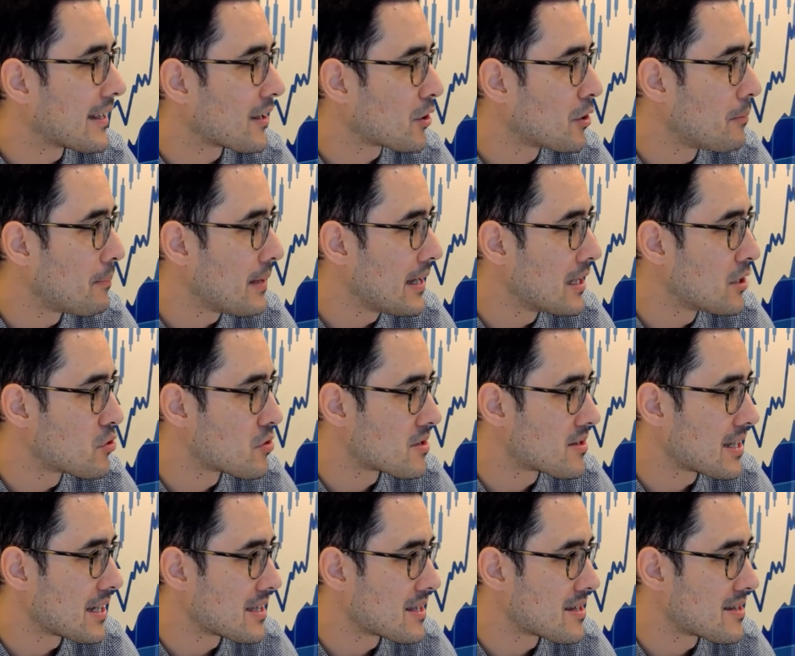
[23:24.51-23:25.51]
it could be
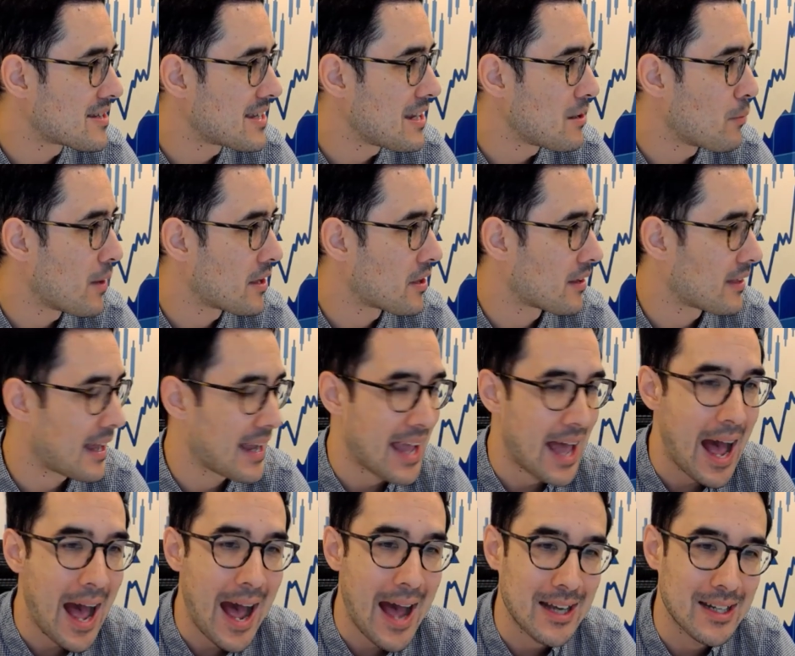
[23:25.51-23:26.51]
interesting to see whether they
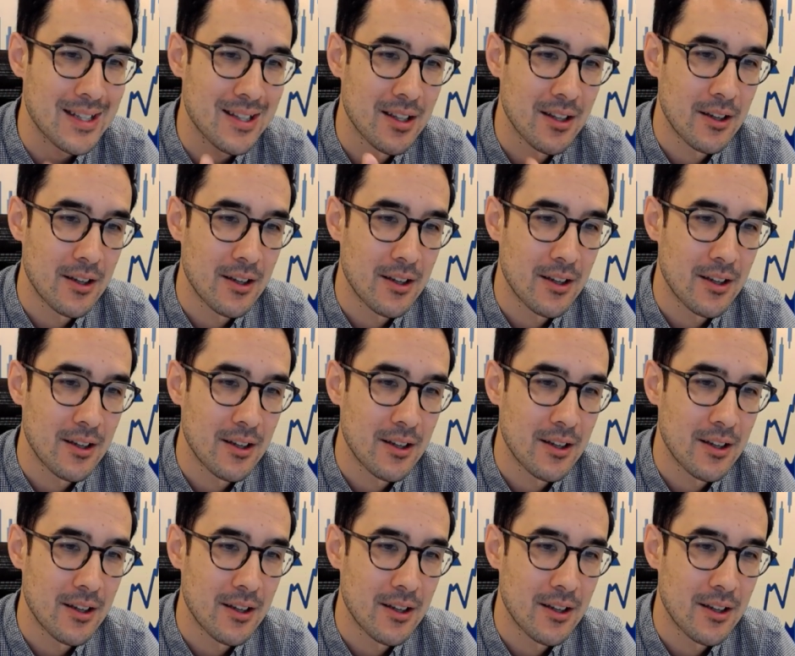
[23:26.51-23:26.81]
add